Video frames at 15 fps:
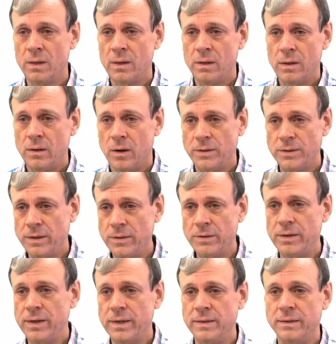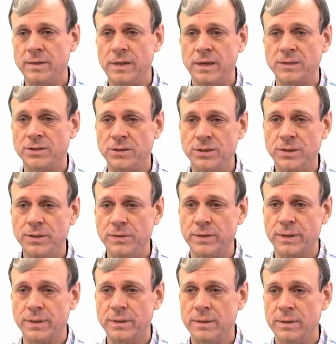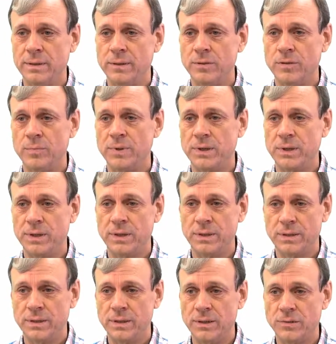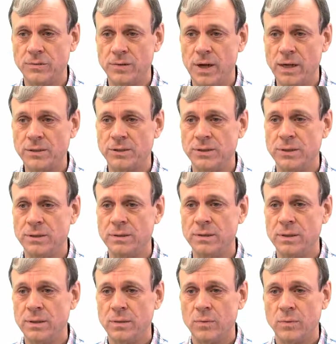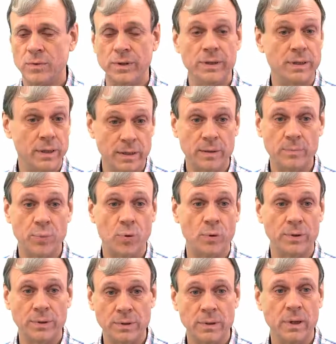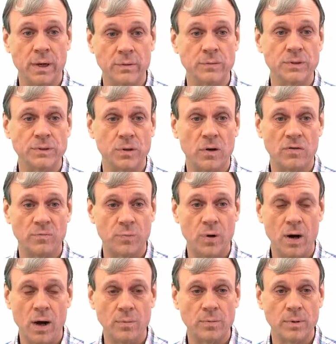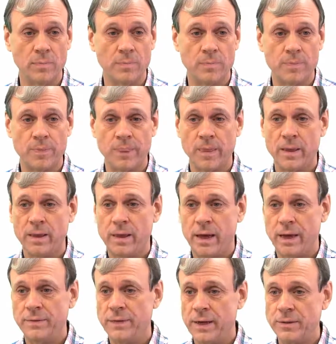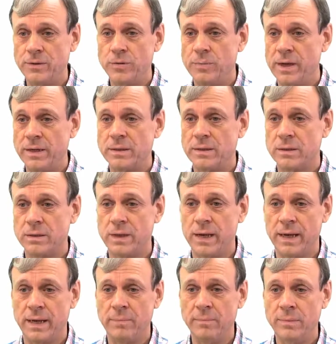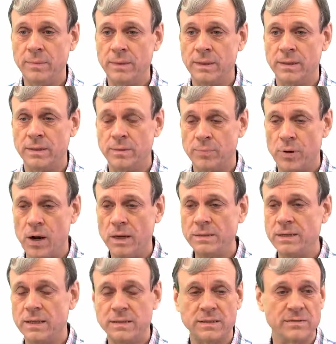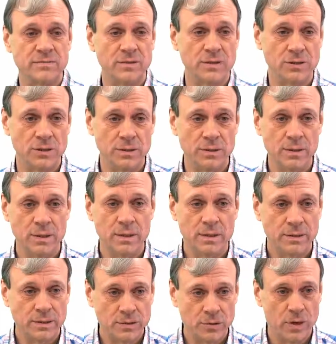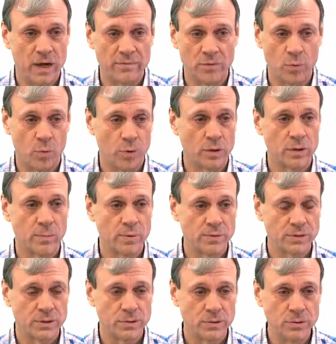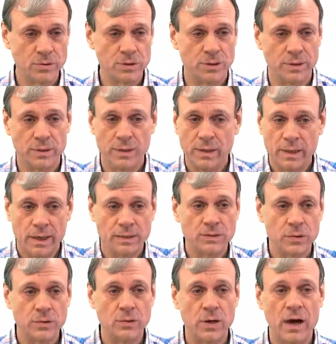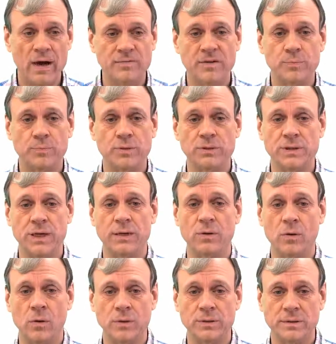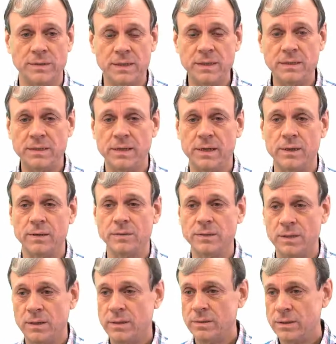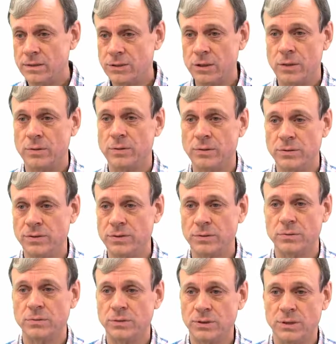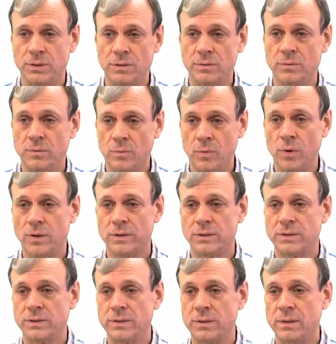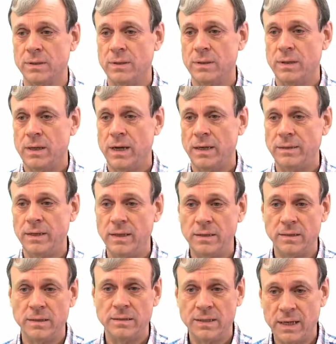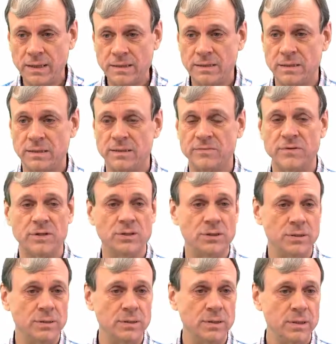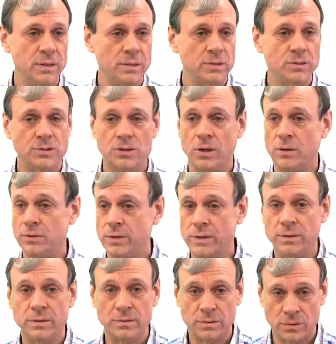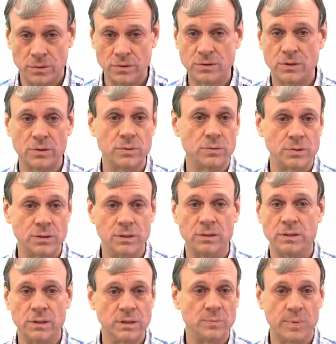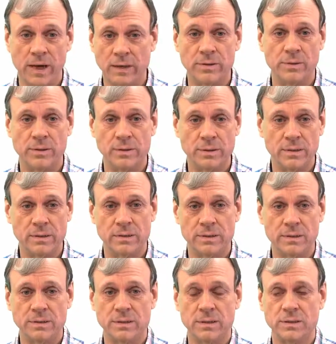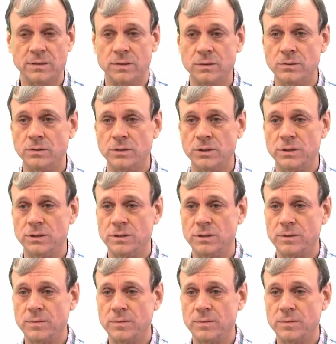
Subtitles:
On the other hand, in engineering, you begin in the introduction with an important unresolved problem. And then you make the claim in the process division that you have a workable solution. And so you have to present all the details that show your solution works. And then in the testing division, you show that your solution is better than the existing solutions.